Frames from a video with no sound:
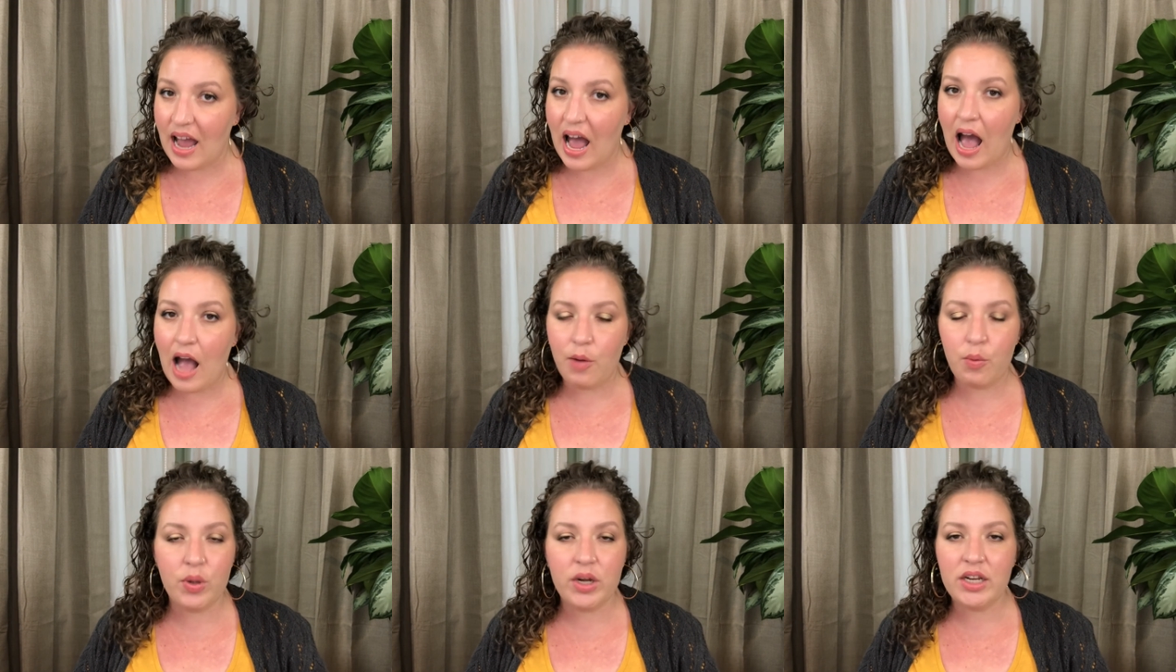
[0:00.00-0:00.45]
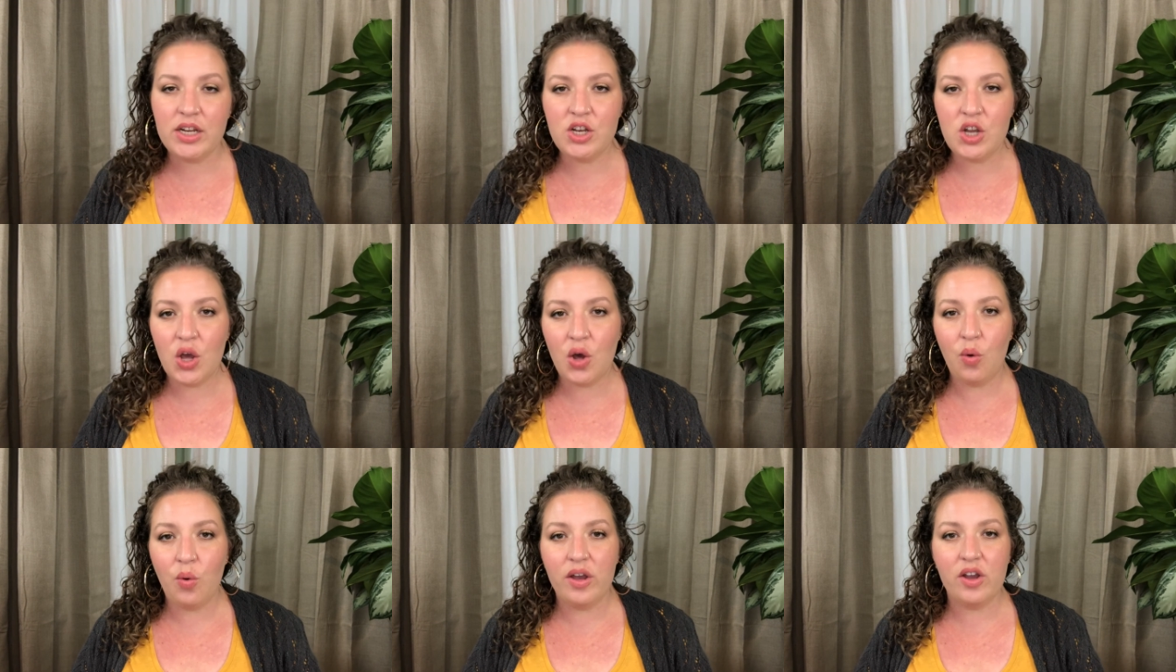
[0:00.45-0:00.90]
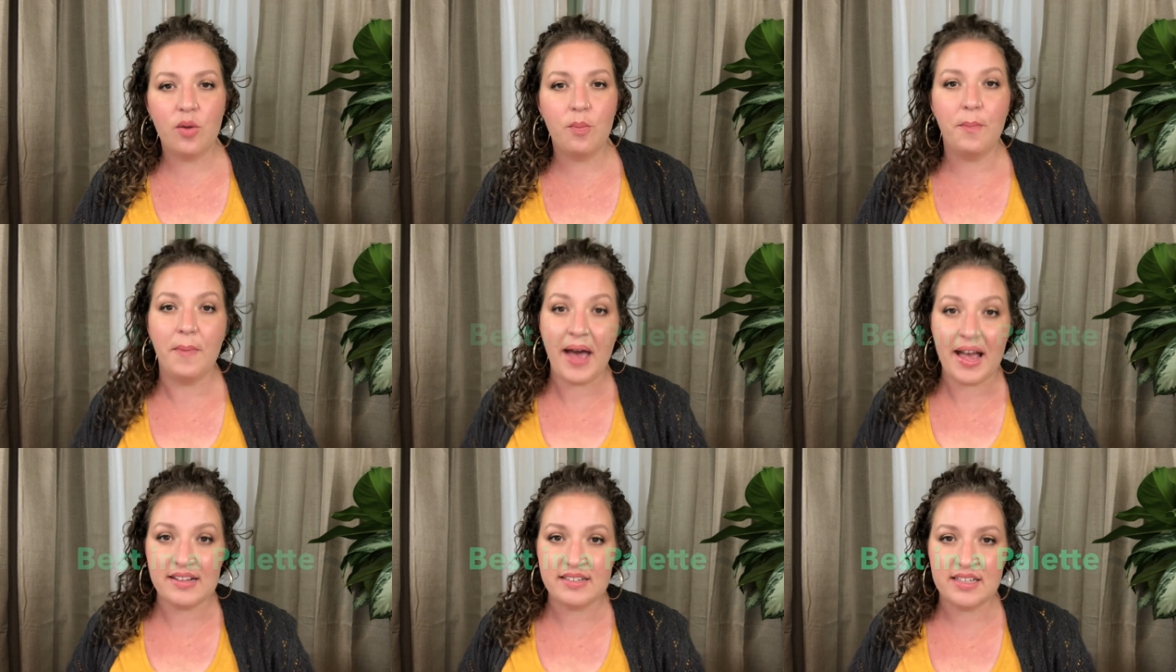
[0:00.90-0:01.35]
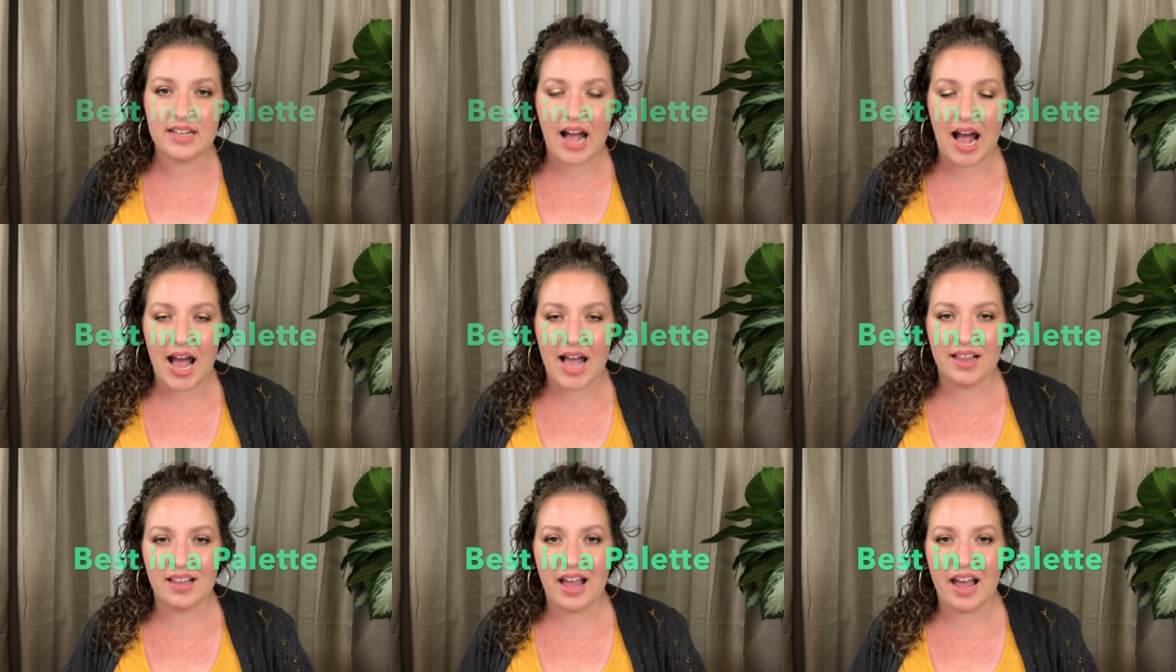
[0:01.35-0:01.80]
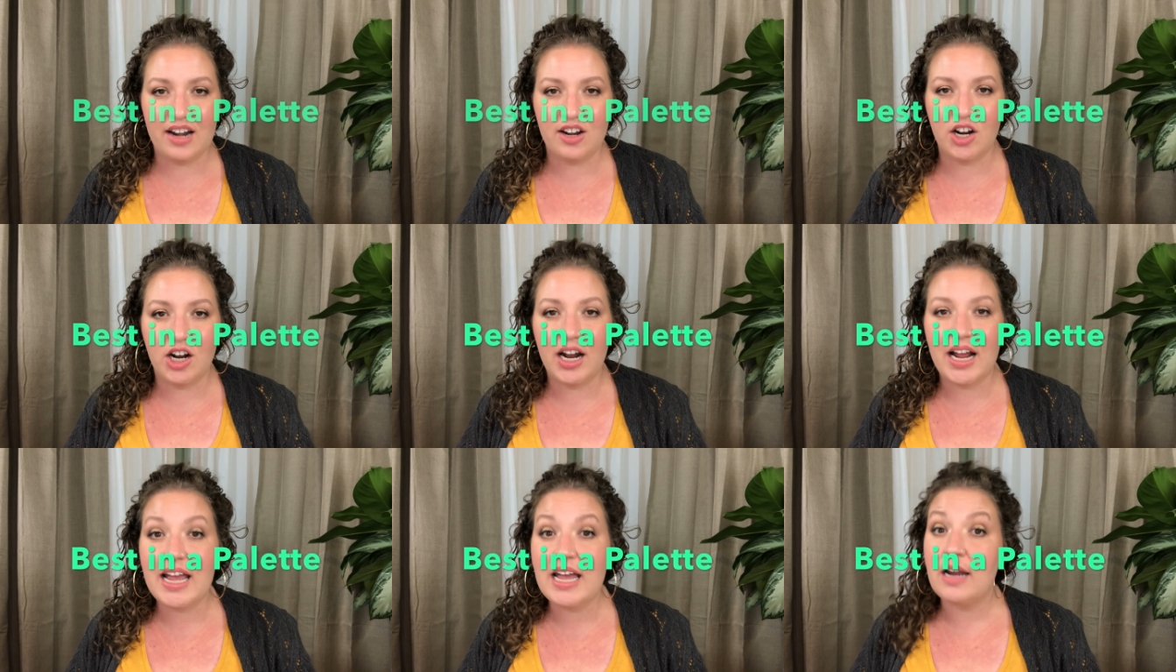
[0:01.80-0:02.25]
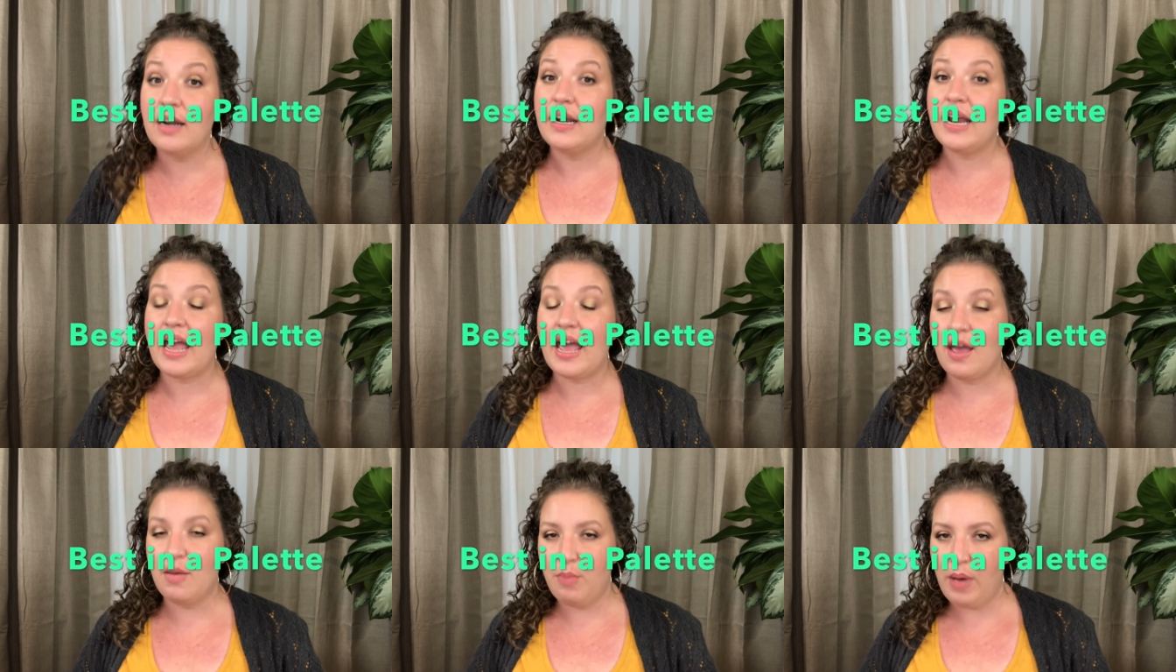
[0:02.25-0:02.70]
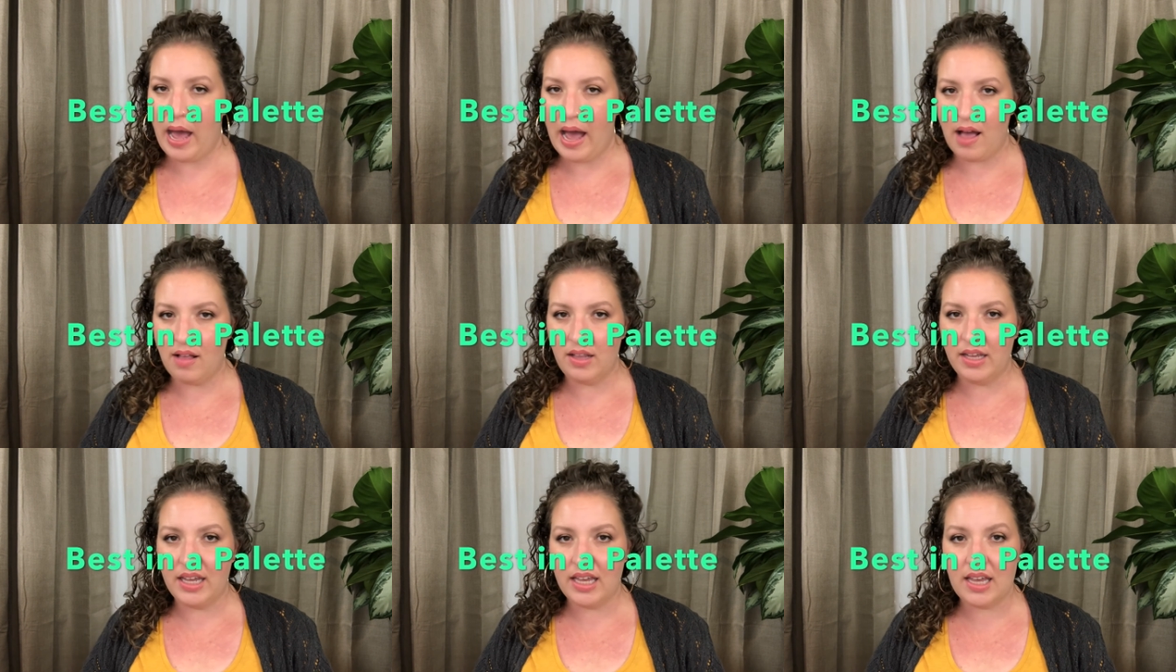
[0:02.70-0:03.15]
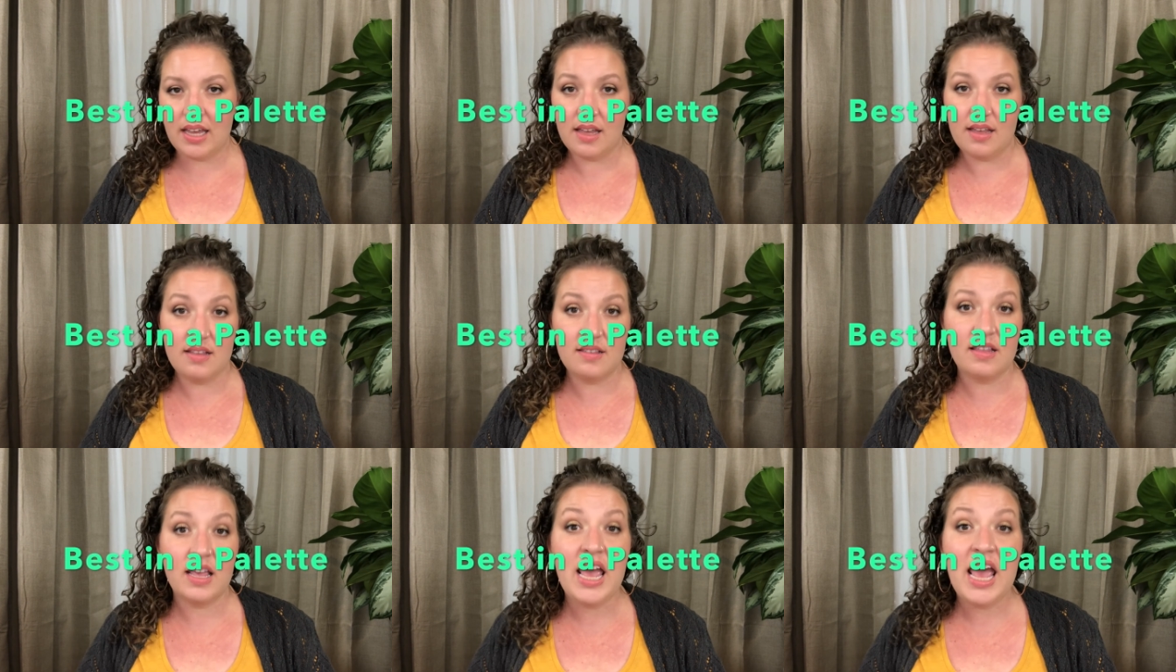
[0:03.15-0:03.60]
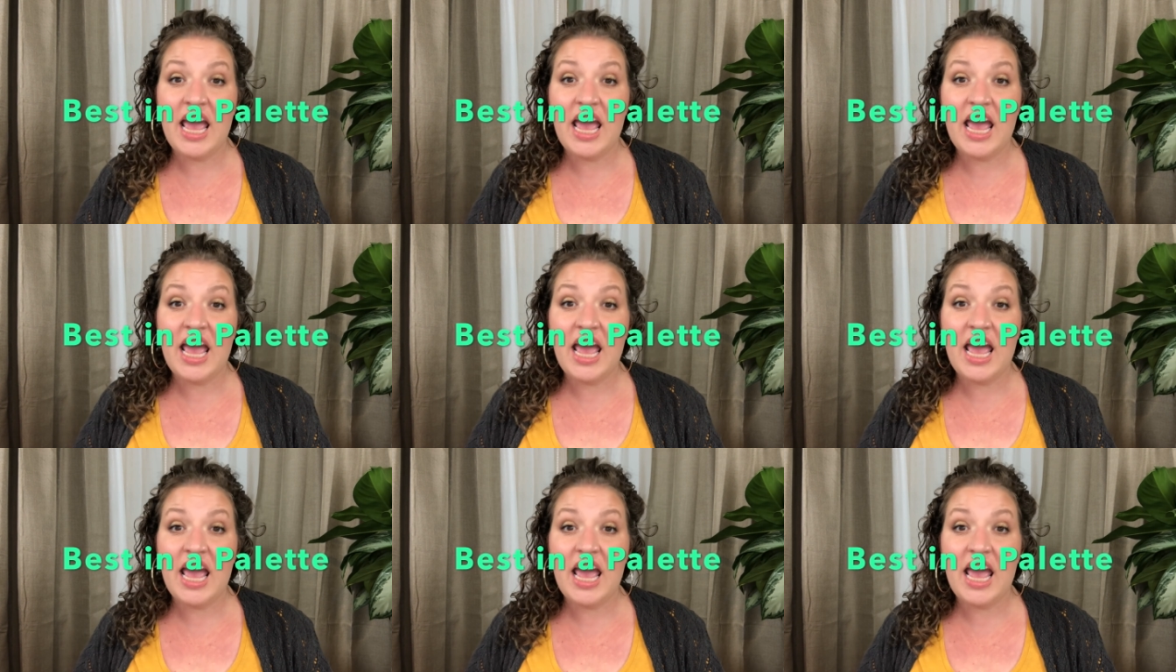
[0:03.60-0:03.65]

I want to know what your best highlighter in a palette is.